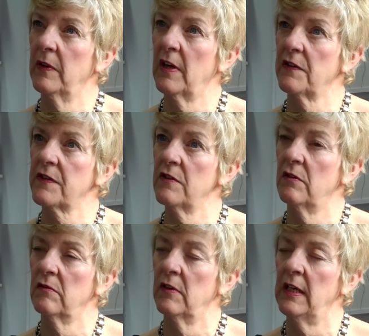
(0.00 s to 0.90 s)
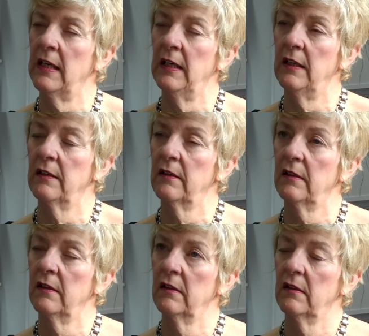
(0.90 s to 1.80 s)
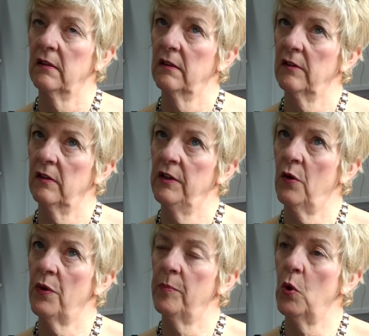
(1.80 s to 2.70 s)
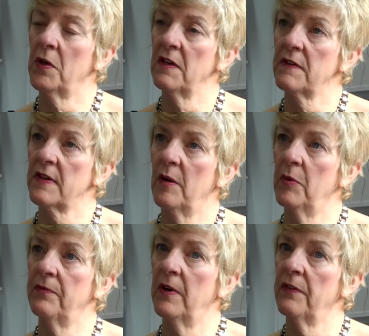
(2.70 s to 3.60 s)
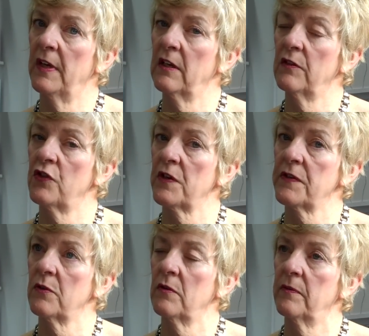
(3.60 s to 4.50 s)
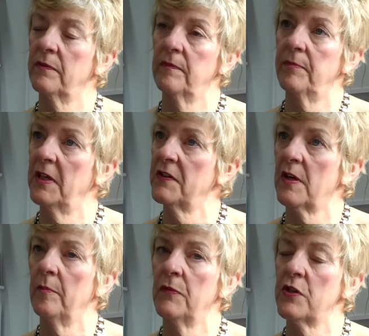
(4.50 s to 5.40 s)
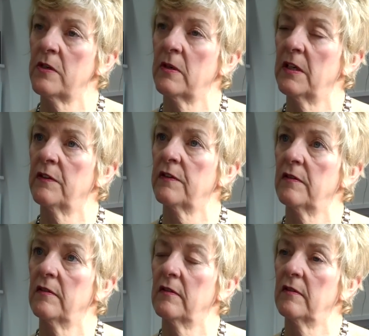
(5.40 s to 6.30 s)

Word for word: But that's not really, you know, on the blogging side we find they can just sort of pick it up and do it.